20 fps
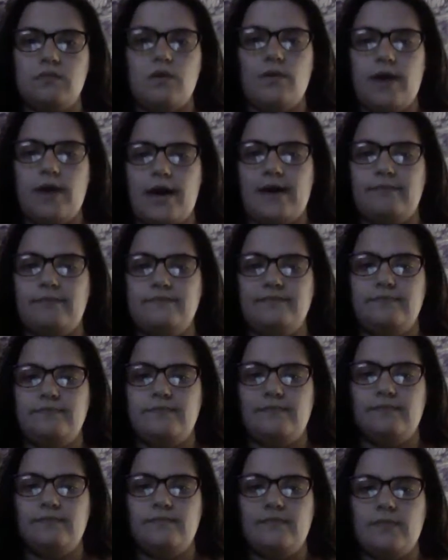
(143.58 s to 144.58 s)
Okay,
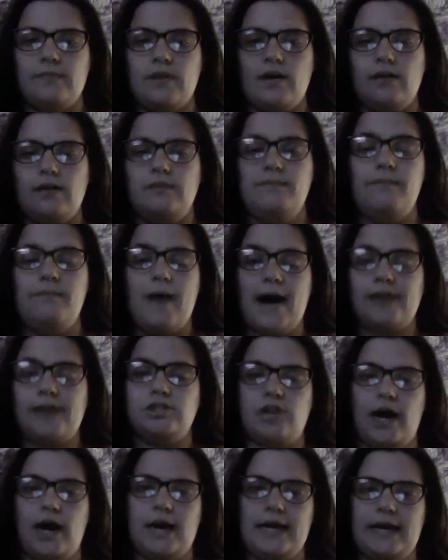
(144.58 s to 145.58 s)

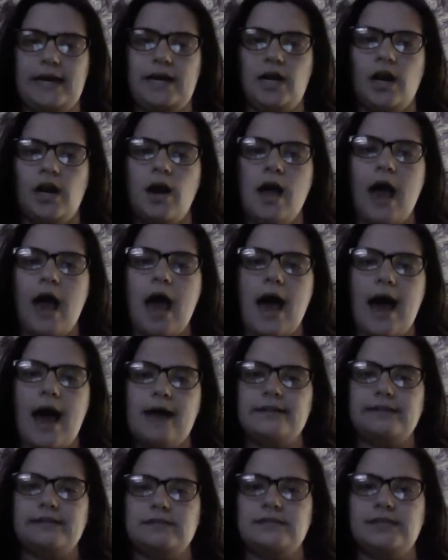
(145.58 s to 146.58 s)
backtrack here.
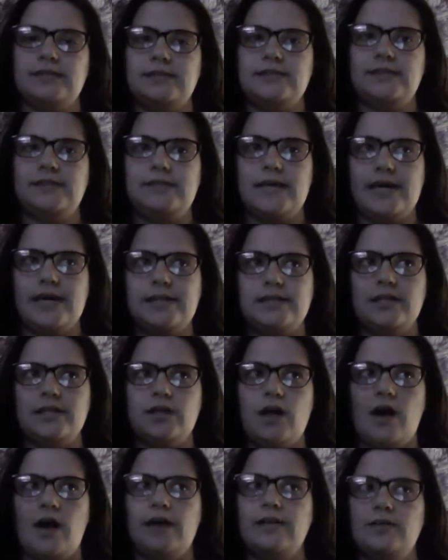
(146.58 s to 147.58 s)
At 6
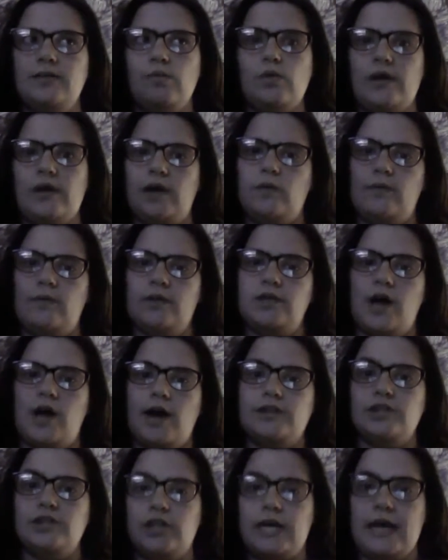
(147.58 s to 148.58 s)
o'clock in the morning, when the
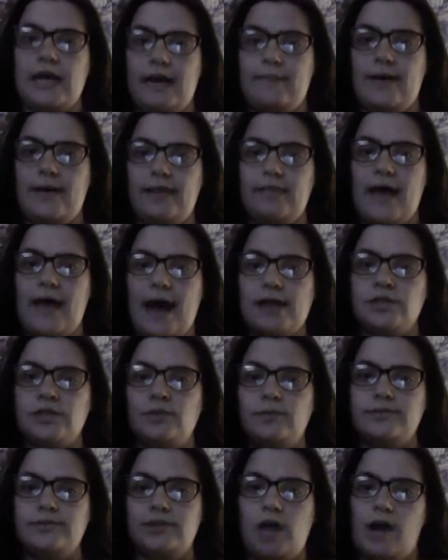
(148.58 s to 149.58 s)
doctor came in, the
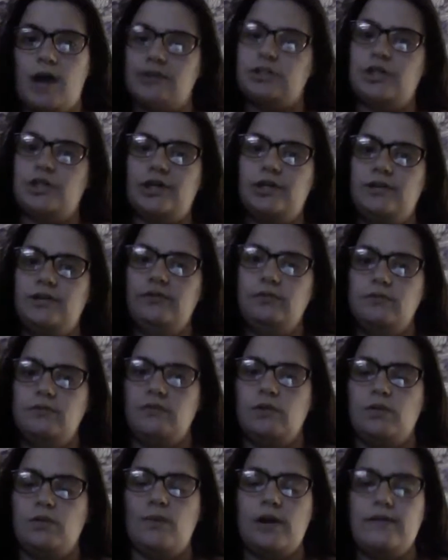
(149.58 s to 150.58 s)
actual doctor,
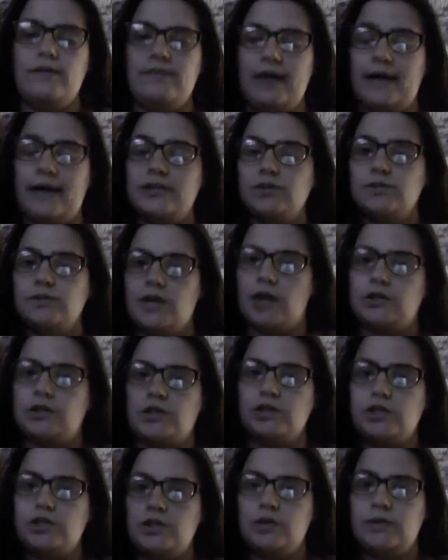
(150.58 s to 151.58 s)
or one of the actual
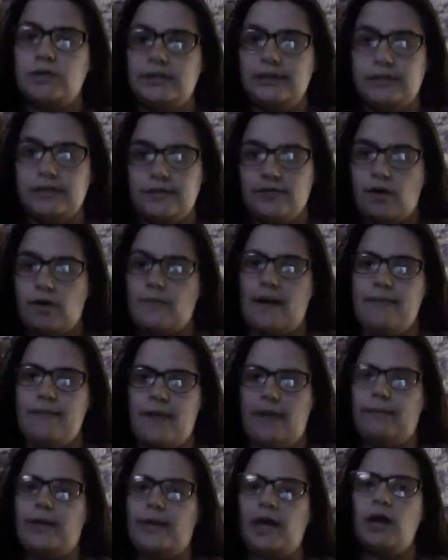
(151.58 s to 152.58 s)
doctors who delivered my
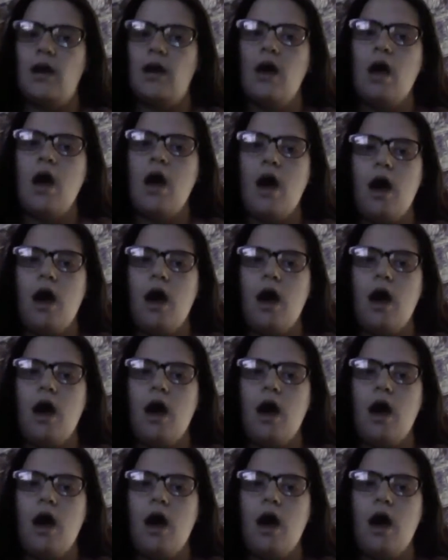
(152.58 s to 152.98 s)
baby,